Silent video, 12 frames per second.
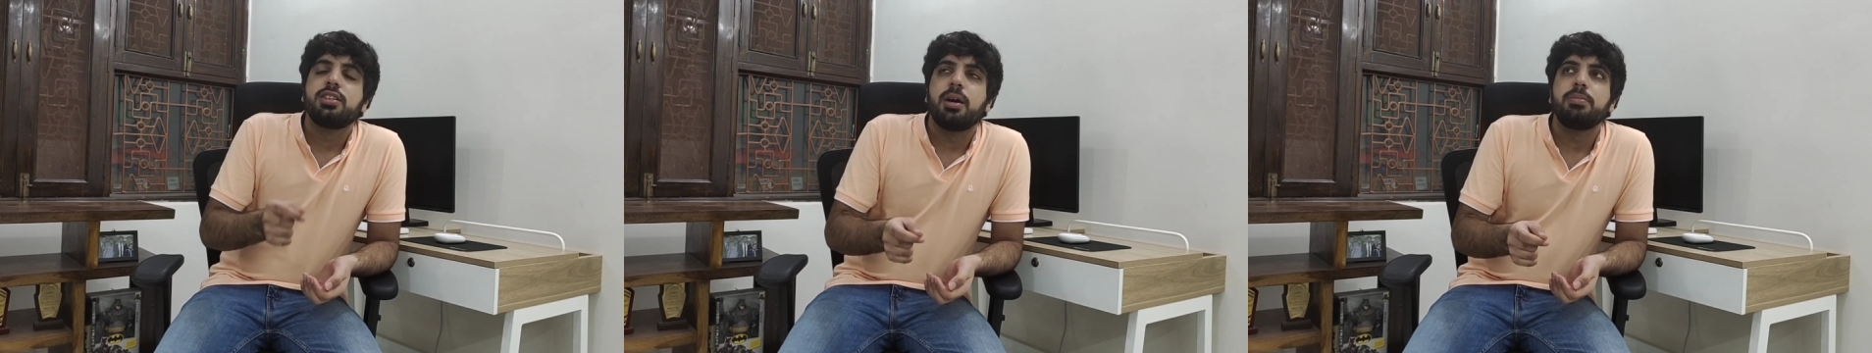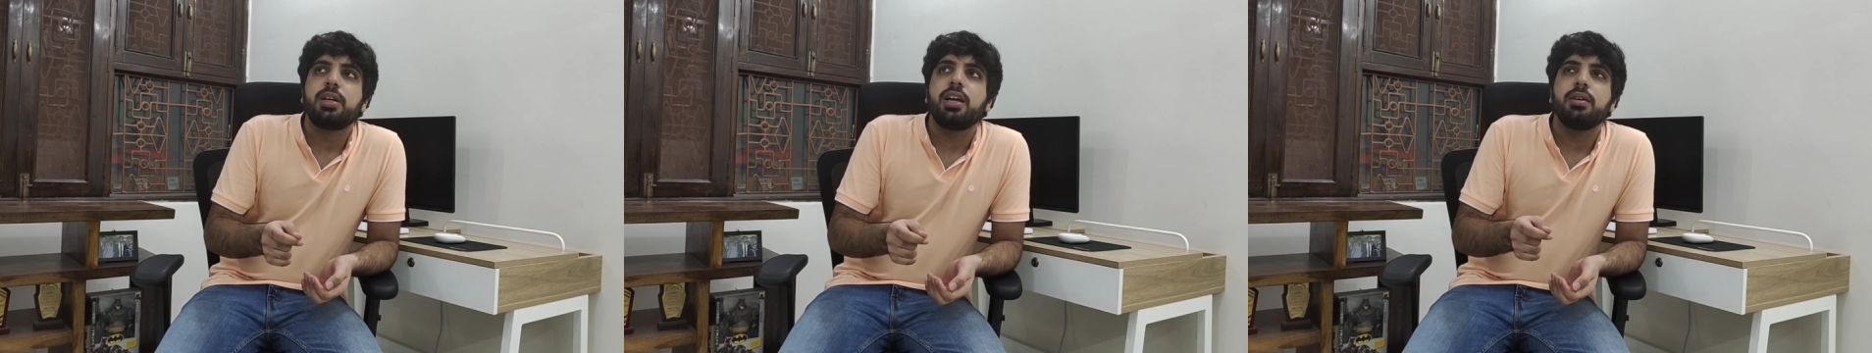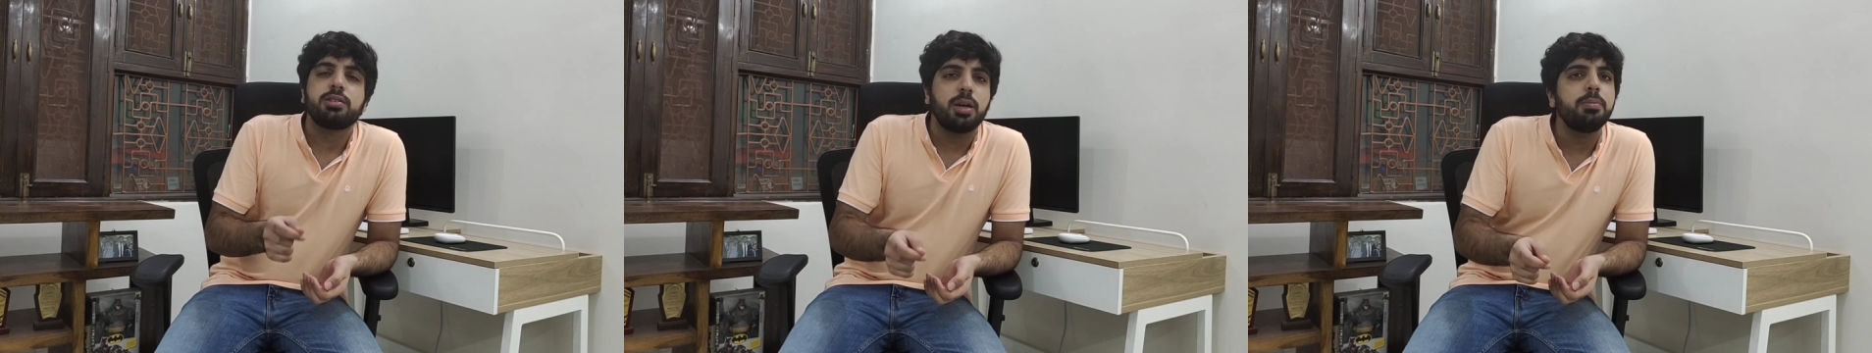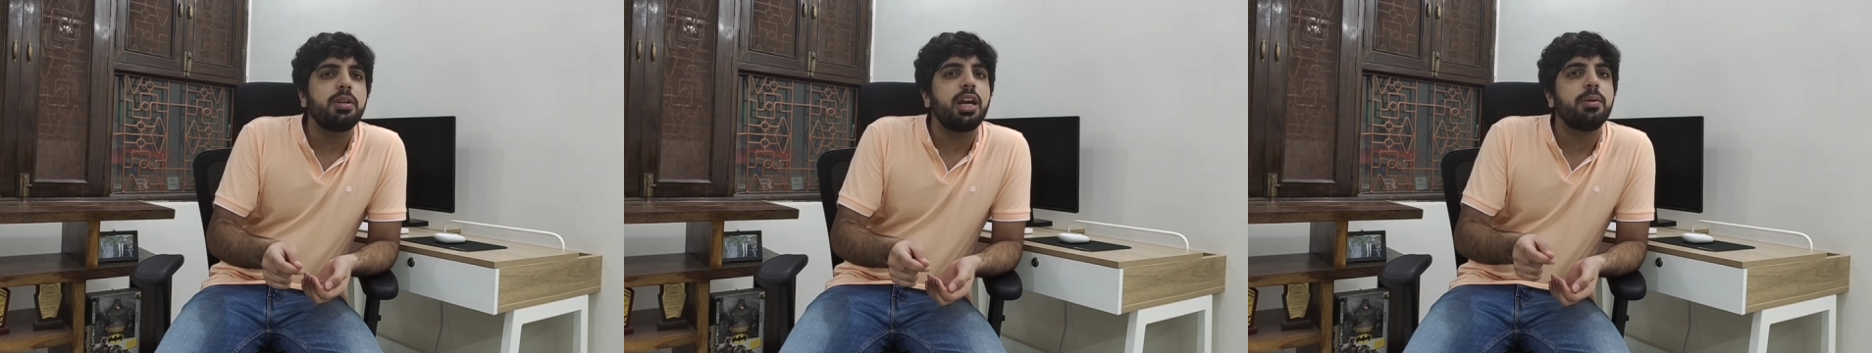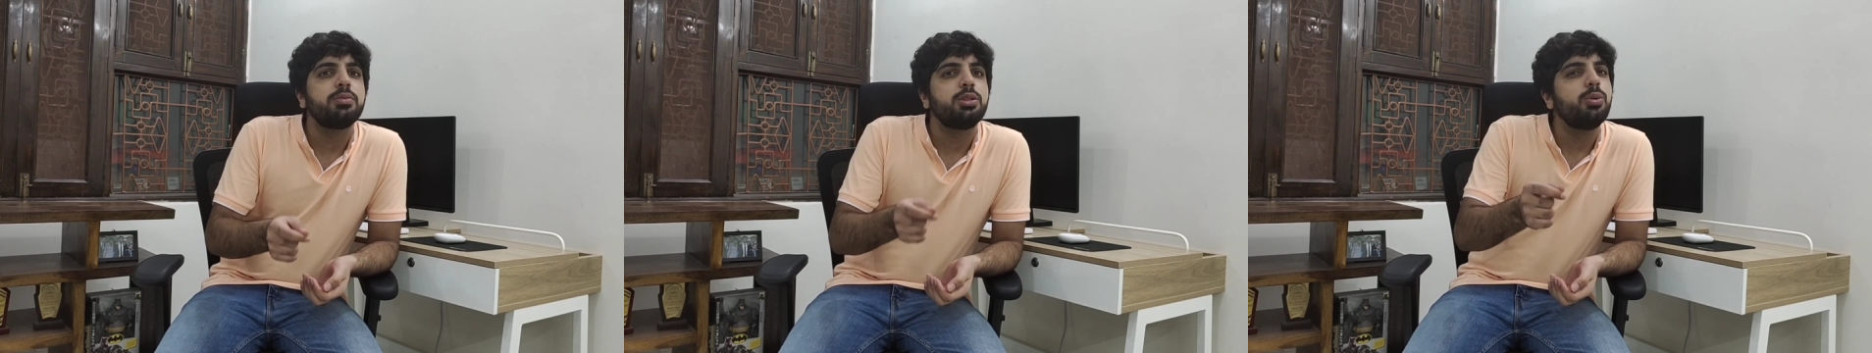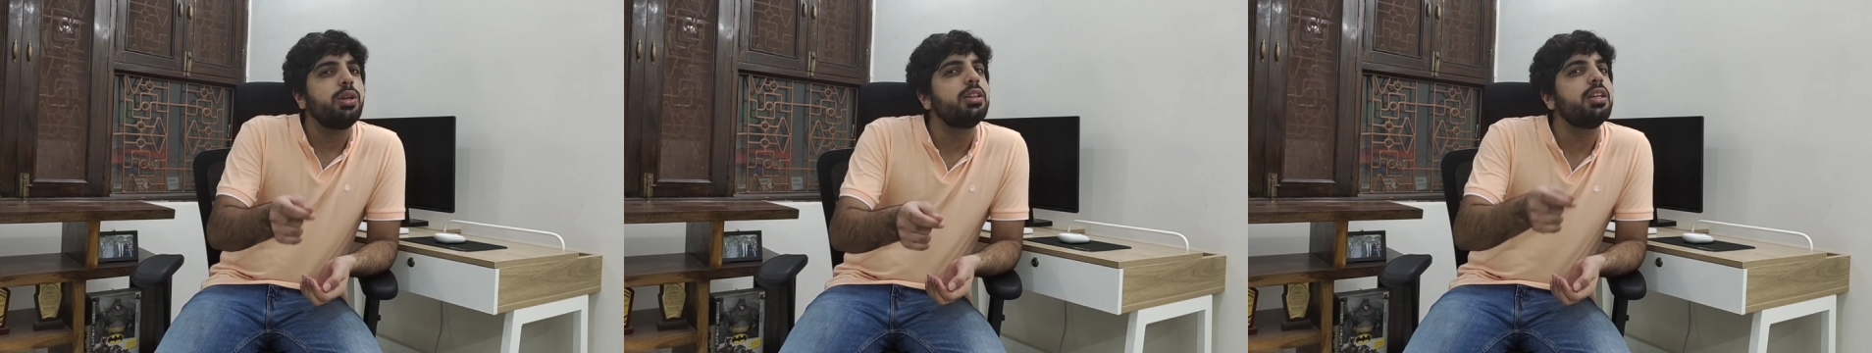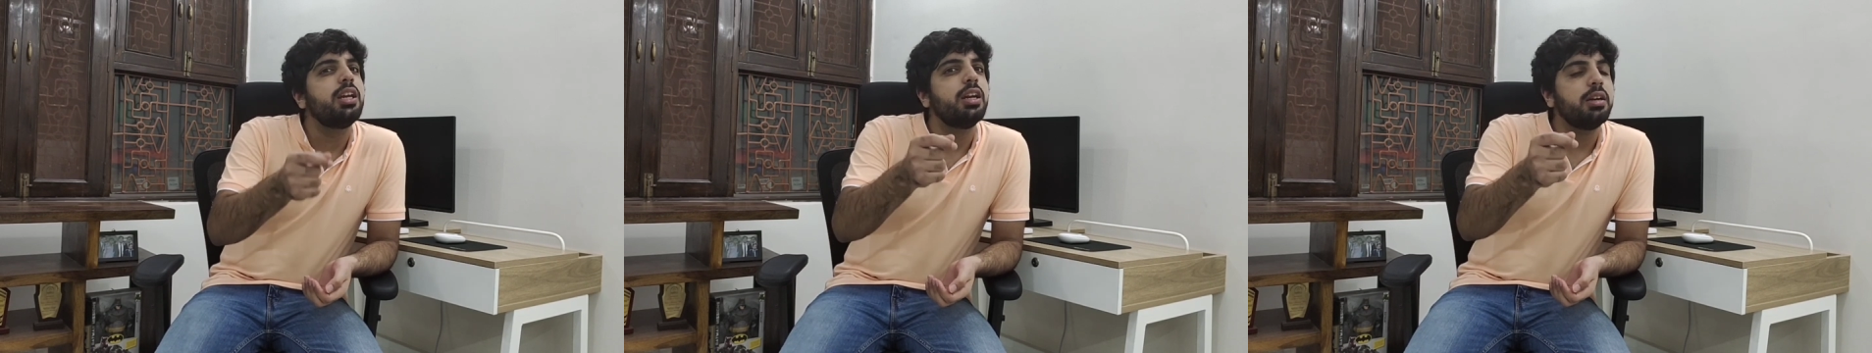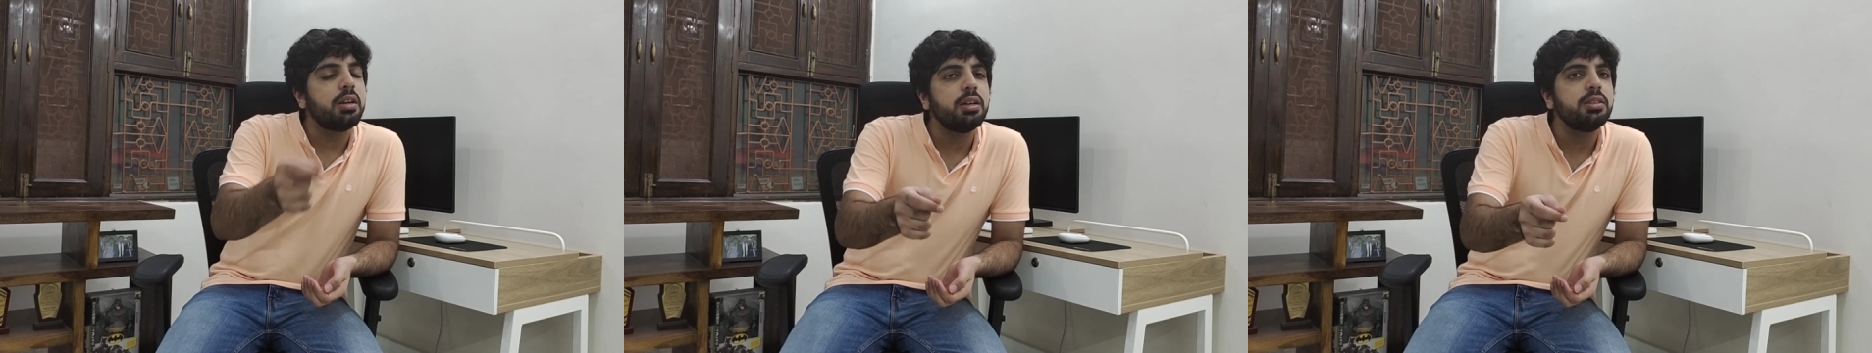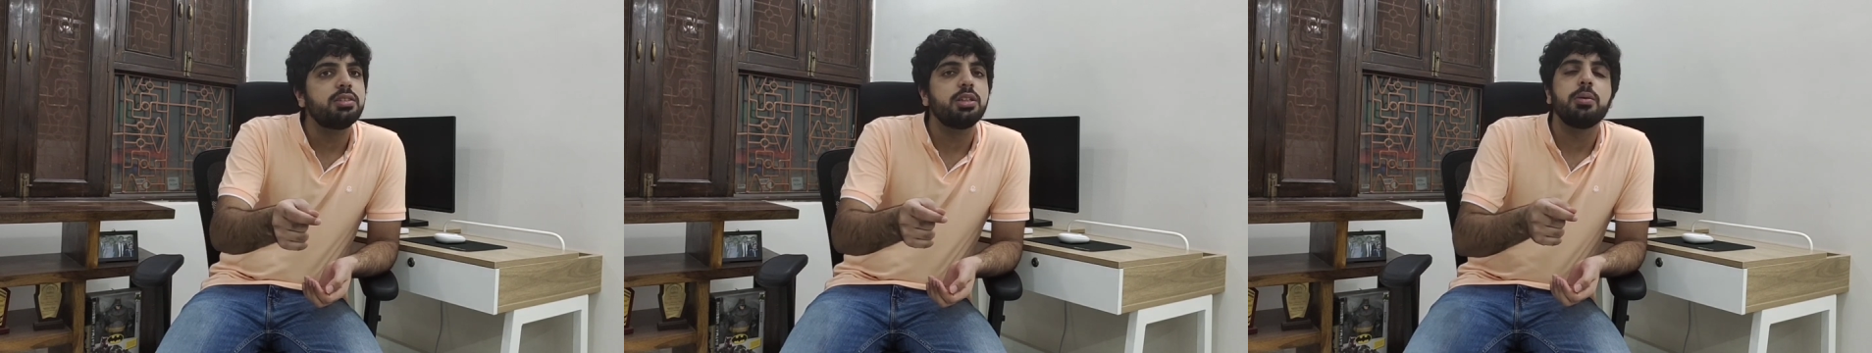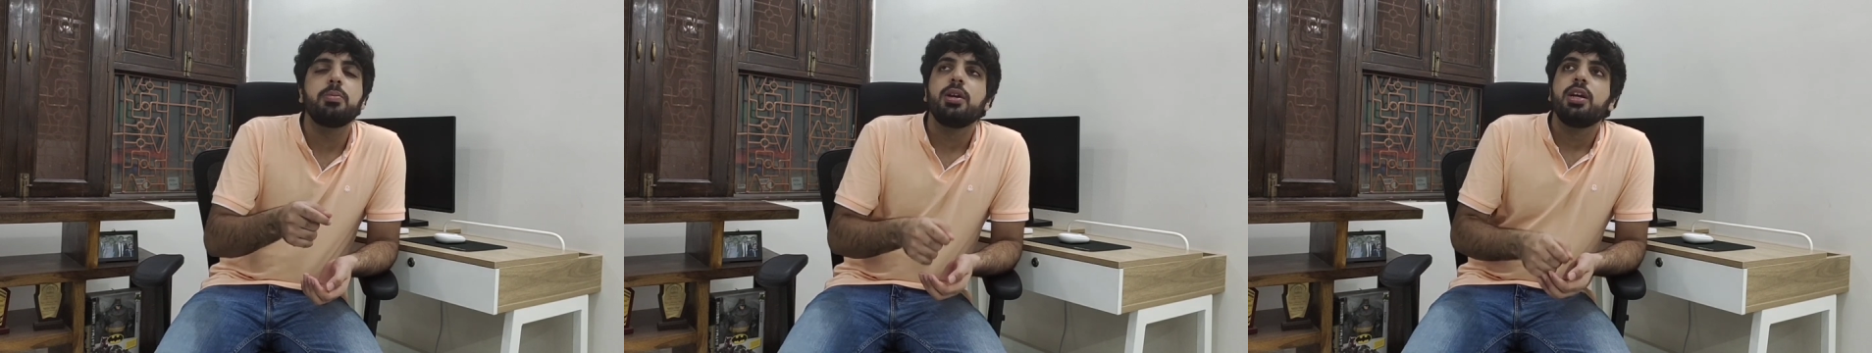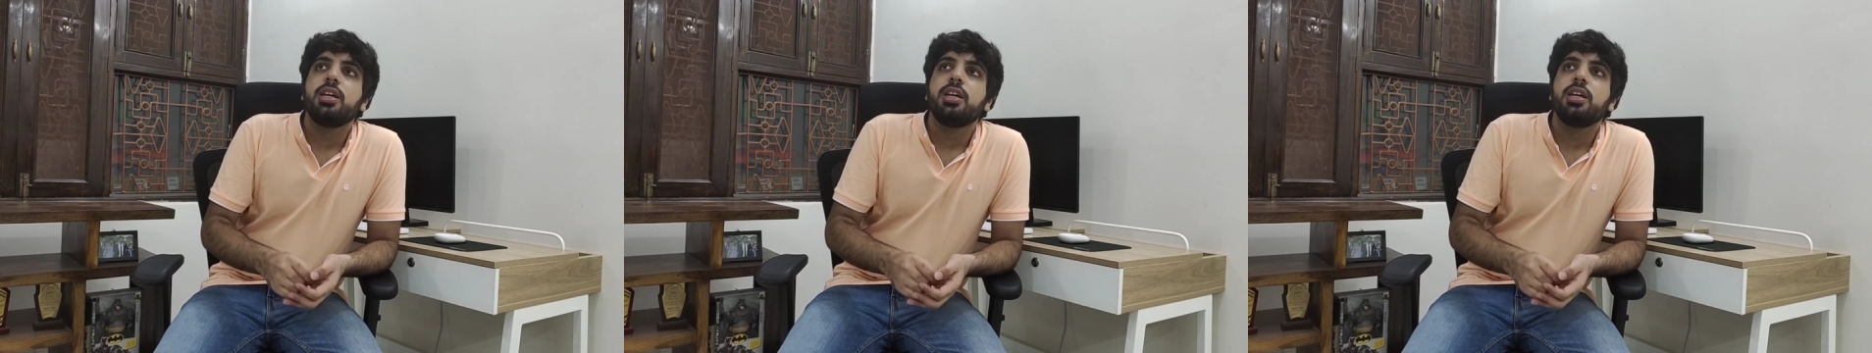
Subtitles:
sometimes during the internship,